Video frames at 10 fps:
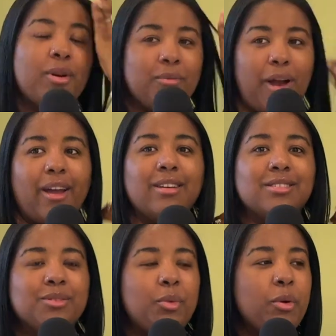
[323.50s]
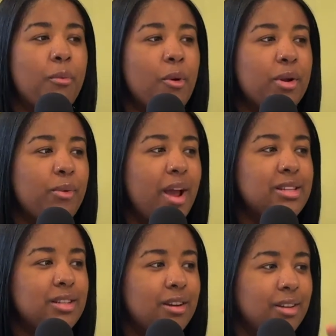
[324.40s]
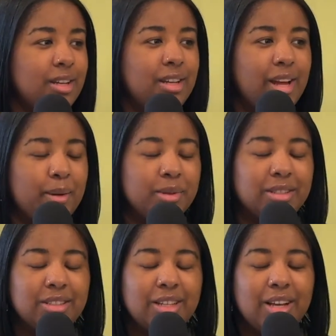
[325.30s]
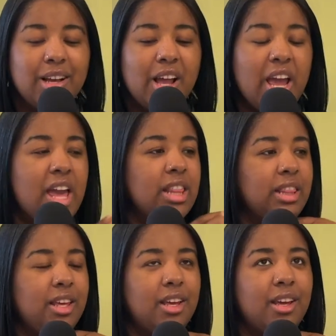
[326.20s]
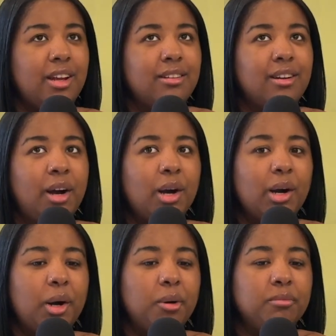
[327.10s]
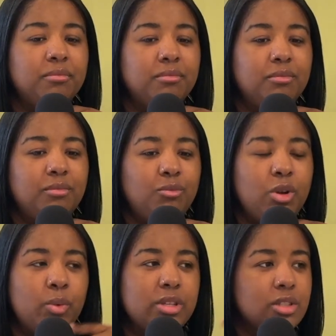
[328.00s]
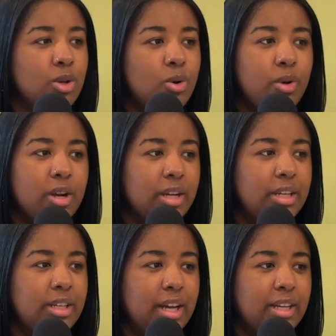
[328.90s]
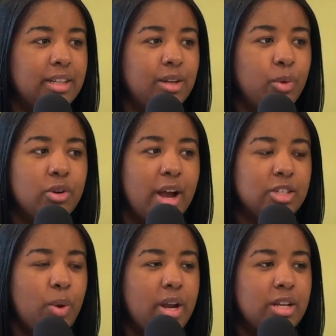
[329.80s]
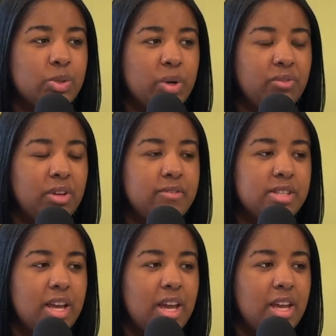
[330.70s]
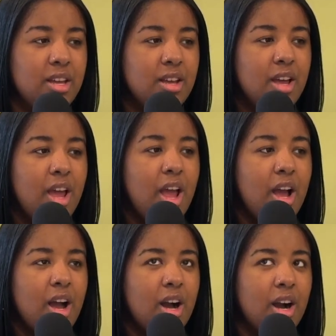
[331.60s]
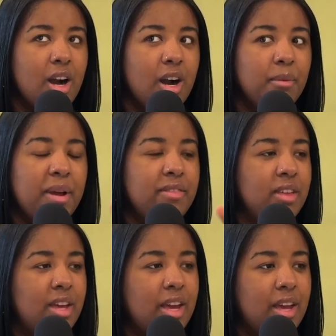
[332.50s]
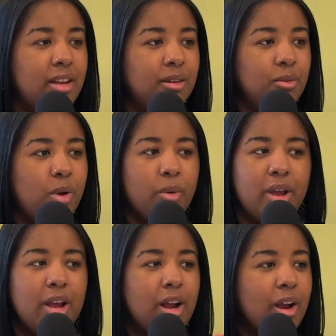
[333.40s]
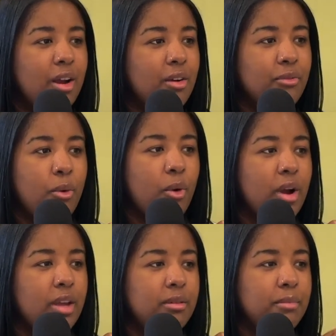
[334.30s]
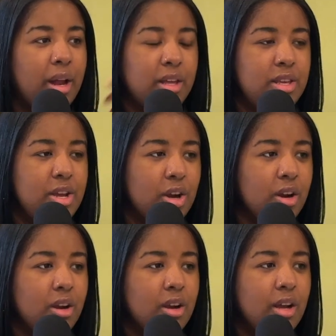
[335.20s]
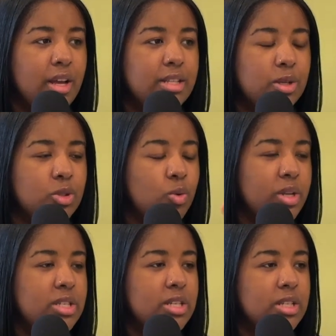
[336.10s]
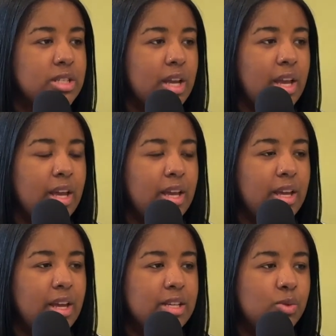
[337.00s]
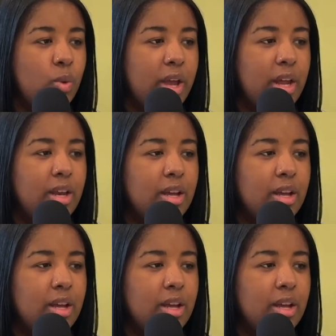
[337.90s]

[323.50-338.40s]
and raised. We were born and raised here in Indianapolis, and then we went to school here in Indiana. We graduated in 2015, and then we were here for about a year until 2016 is when